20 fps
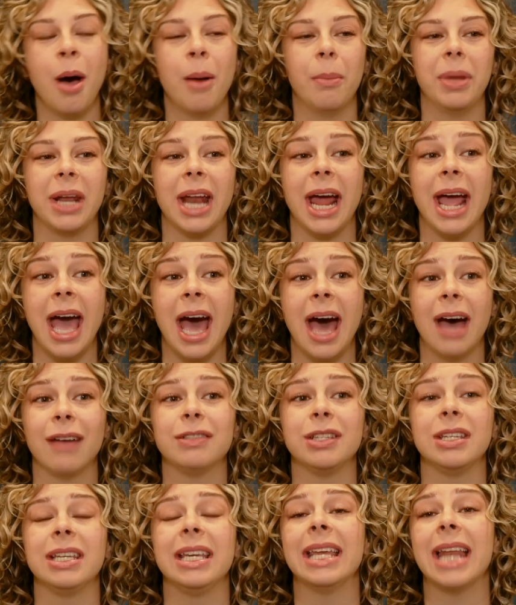but I have
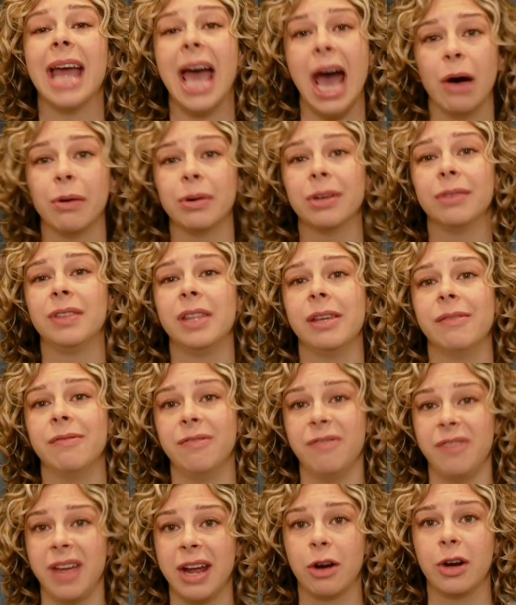to get out of them
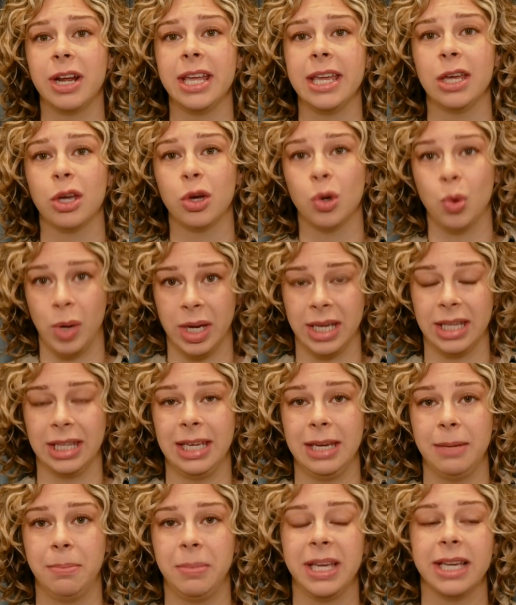very
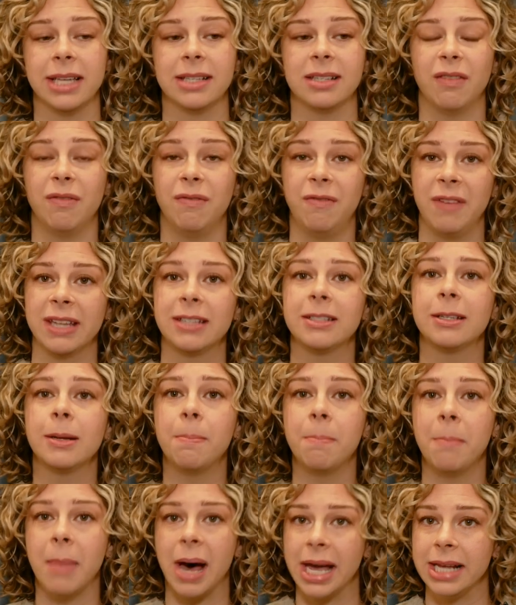quickly because a
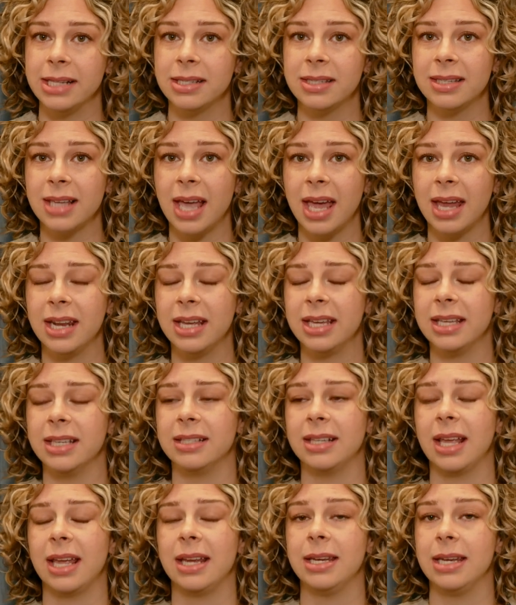victim mindset
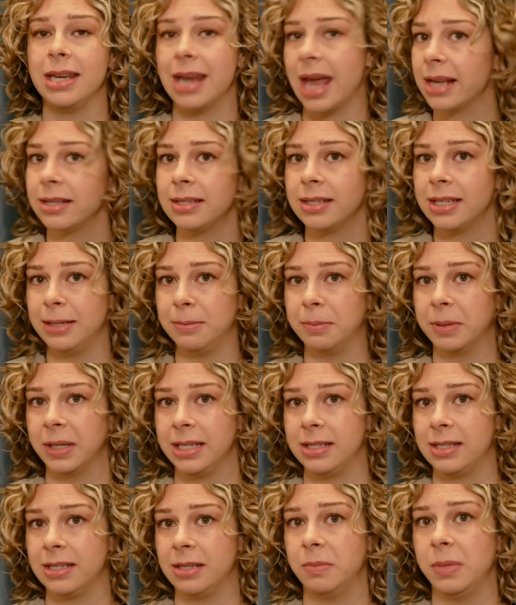is a nasty
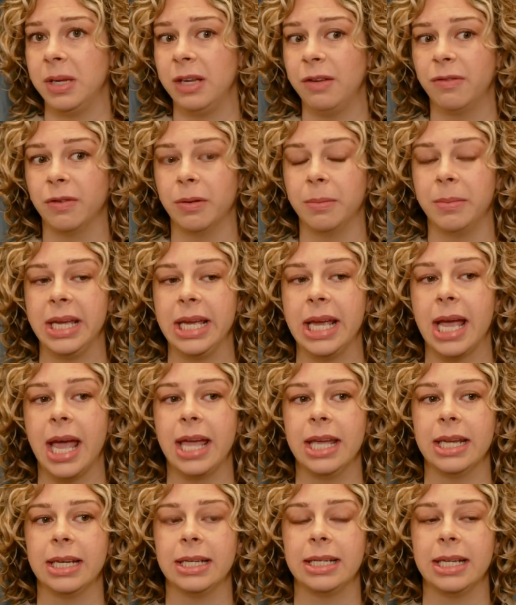place to be for me.
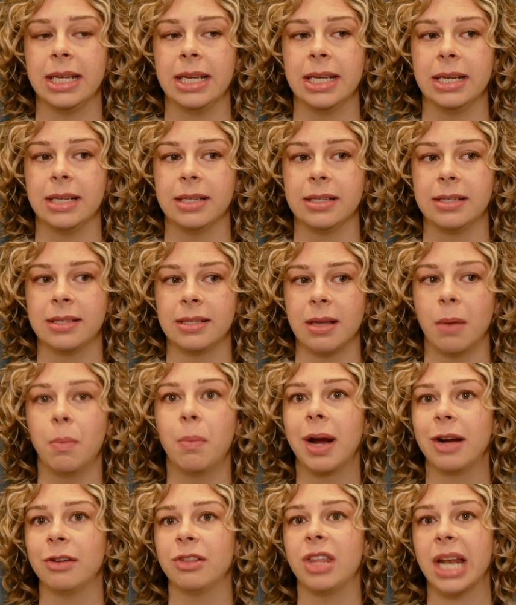It is
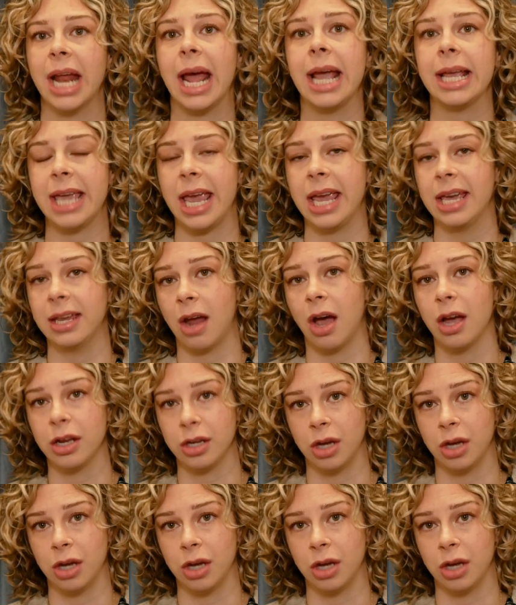somewhere that I cannot